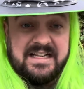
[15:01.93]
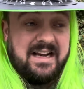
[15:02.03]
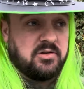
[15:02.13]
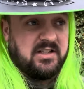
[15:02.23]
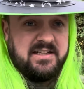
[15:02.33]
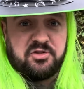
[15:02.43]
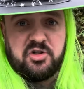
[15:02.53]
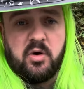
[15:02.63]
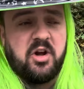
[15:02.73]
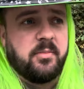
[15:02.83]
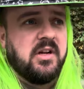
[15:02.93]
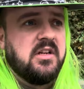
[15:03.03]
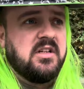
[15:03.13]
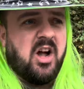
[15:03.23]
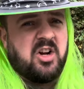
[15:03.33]
now, so I need to shoot home.
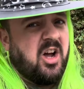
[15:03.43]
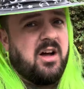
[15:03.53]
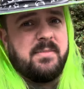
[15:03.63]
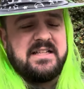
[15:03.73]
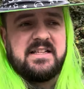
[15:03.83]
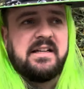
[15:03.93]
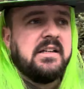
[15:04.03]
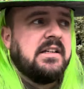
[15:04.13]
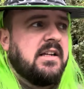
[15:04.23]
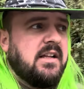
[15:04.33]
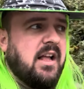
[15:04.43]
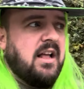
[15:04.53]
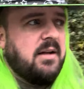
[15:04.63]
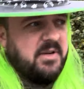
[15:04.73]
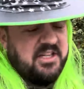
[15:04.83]
I can't miss it.
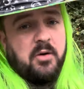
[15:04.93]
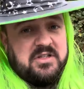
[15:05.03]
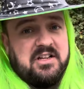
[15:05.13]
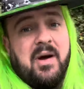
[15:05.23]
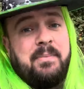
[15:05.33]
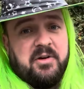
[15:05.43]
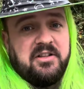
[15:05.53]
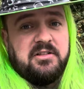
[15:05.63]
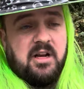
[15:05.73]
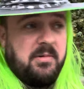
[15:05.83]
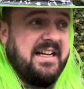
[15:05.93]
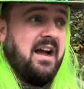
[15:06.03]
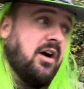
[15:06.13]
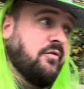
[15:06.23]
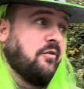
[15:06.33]
you know what's going to happen. I'm going to
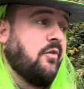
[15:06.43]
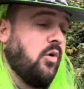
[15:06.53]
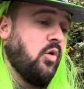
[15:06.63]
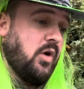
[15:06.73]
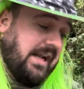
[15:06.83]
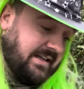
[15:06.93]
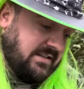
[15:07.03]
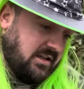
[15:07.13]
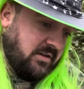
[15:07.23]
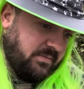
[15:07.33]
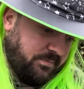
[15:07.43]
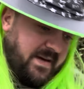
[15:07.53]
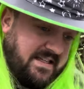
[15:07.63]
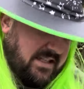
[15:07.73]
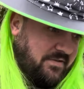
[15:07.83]
get home for 4 and it's going to
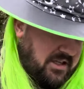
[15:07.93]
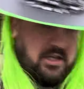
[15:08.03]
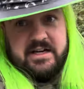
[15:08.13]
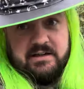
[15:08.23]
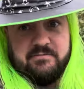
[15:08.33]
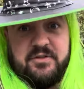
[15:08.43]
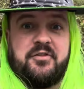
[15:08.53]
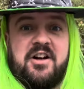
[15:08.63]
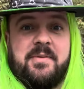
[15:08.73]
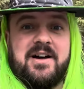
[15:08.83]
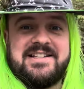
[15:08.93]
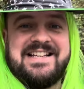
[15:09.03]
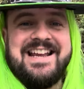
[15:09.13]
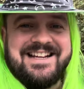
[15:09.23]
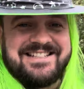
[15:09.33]
be delivered at like
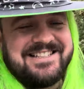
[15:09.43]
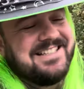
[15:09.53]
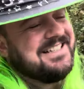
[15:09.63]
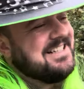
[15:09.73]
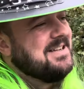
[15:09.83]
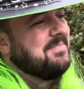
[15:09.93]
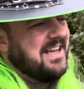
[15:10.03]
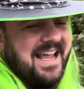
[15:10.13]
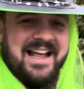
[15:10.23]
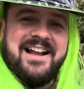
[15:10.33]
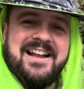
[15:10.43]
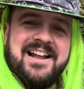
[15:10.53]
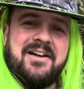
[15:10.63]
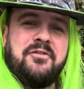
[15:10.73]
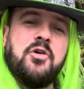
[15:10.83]
6:05. But yeah,
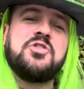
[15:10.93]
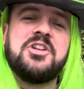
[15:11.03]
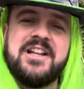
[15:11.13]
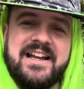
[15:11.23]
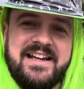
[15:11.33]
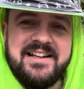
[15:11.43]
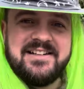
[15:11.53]
unfortunately,